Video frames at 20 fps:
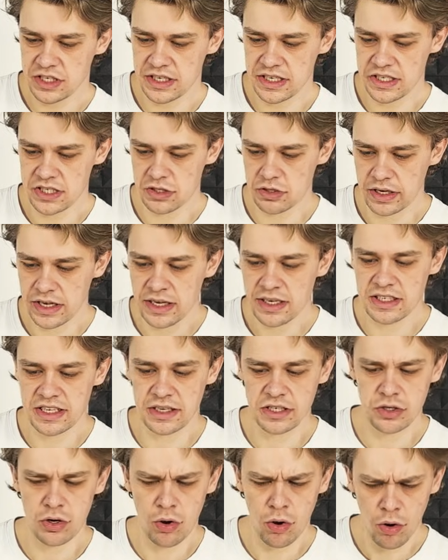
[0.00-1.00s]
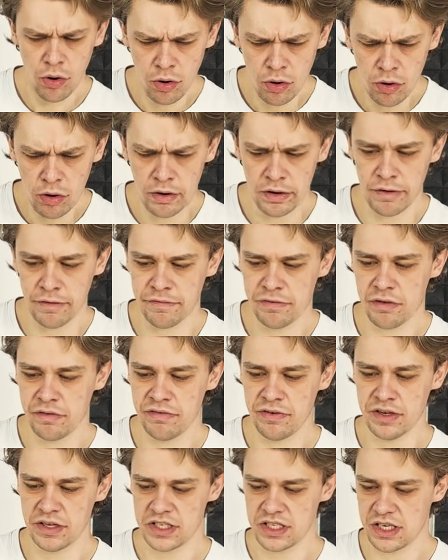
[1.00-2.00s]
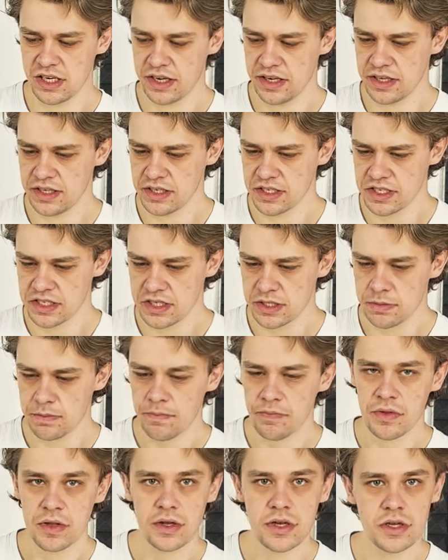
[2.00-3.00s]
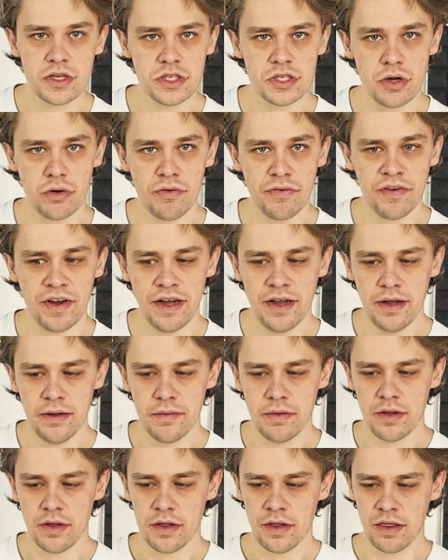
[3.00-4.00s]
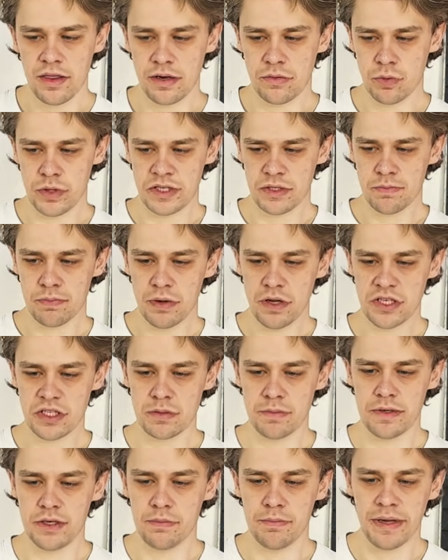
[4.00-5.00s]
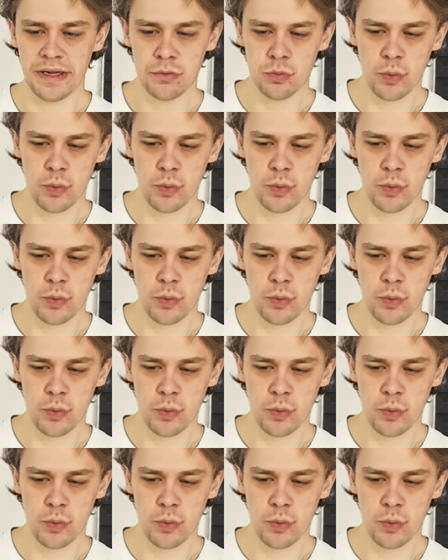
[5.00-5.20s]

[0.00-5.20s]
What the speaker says: is to indent all of the first lines. So far, that wasn't possible, but